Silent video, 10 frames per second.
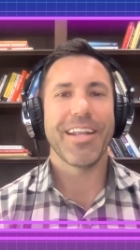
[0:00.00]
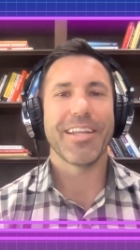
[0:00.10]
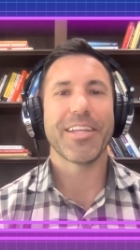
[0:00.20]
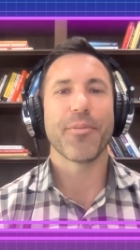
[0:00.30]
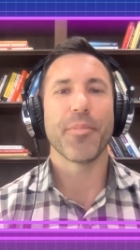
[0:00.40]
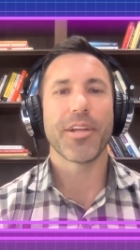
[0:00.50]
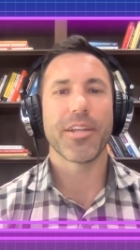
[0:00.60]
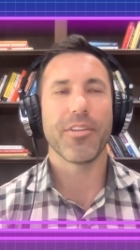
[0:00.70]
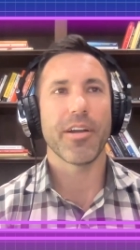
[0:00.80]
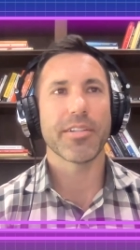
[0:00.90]
and I think the
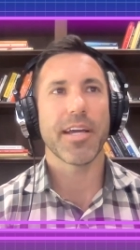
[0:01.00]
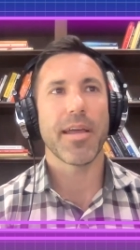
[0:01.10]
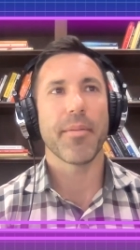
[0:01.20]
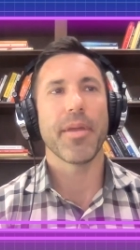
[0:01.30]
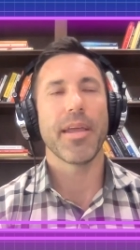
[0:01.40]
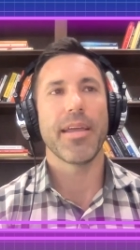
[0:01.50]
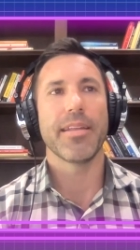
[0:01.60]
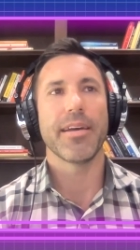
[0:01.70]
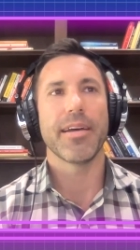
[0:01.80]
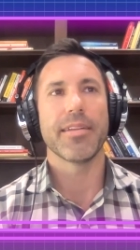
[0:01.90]
market a long time,
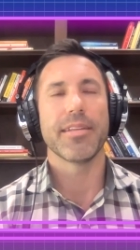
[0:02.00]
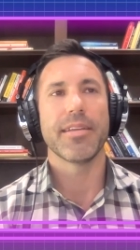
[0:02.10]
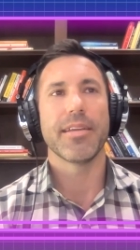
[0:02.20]
and uh,